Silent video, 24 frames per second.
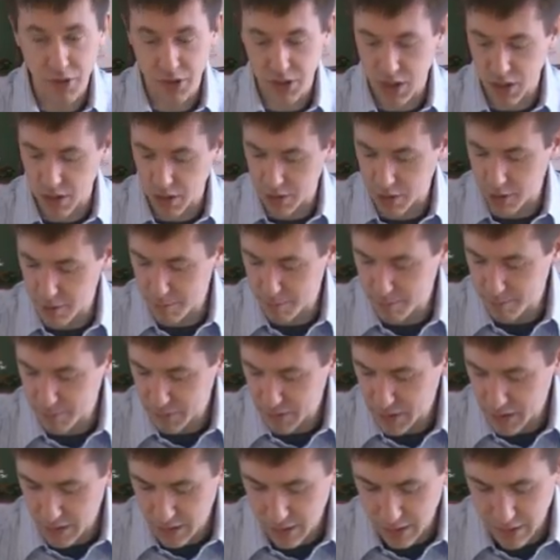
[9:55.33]
color.
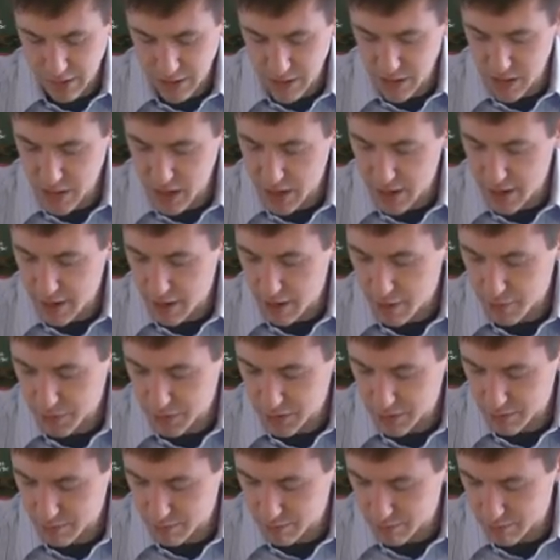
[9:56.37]
I
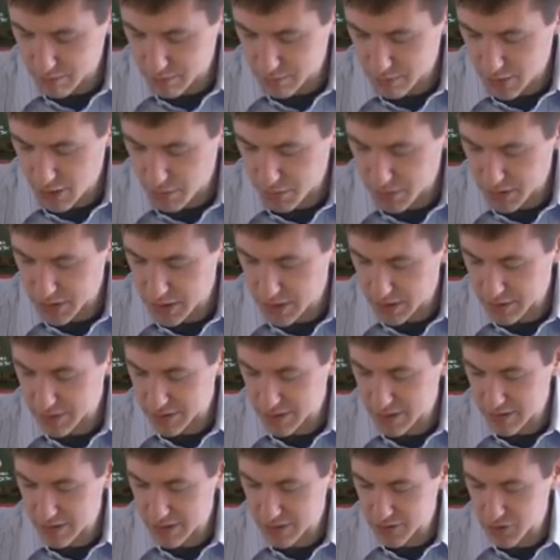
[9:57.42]
would not
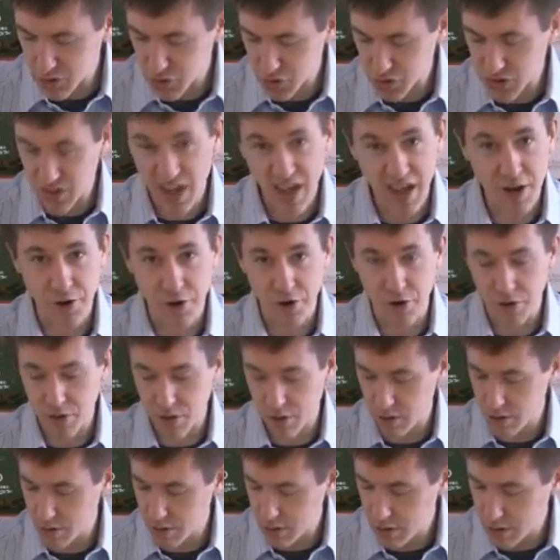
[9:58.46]
say that's standard
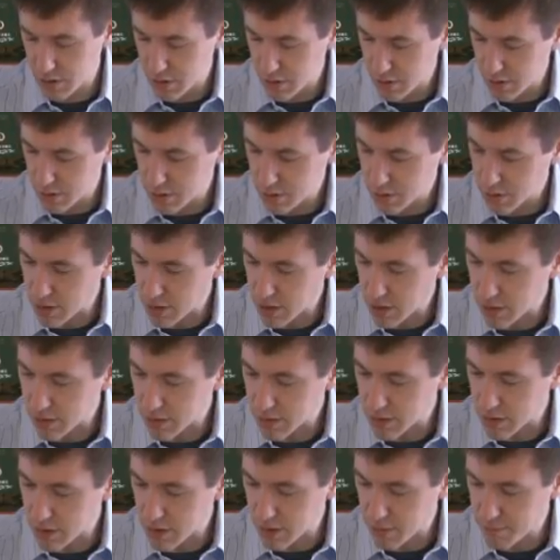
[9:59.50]

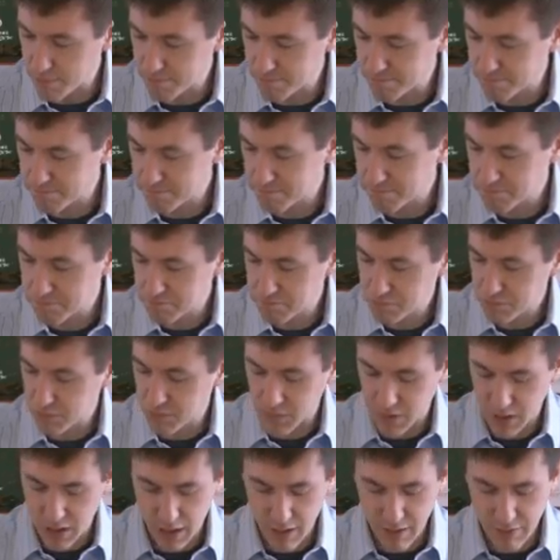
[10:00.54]
in
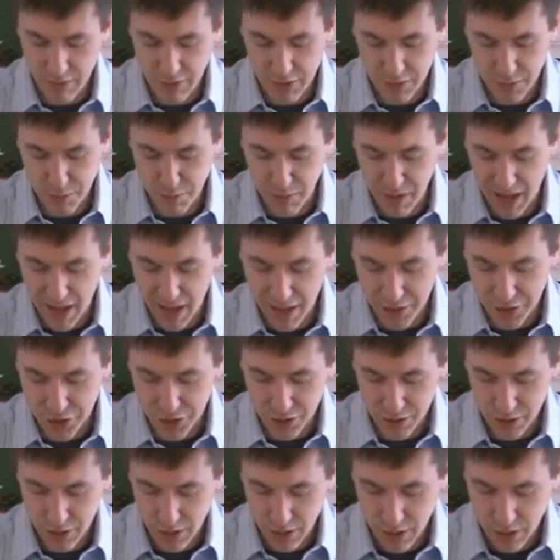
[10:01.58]
this
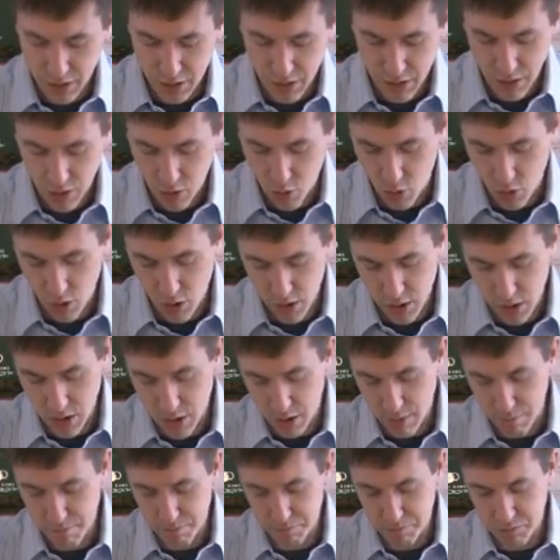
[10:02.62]
batch
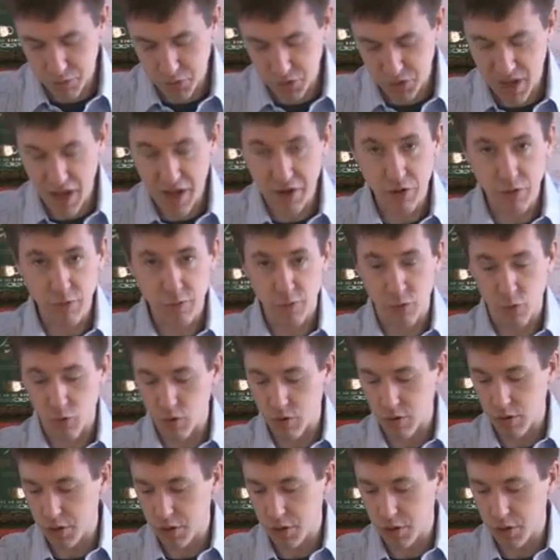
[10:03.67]
or standard for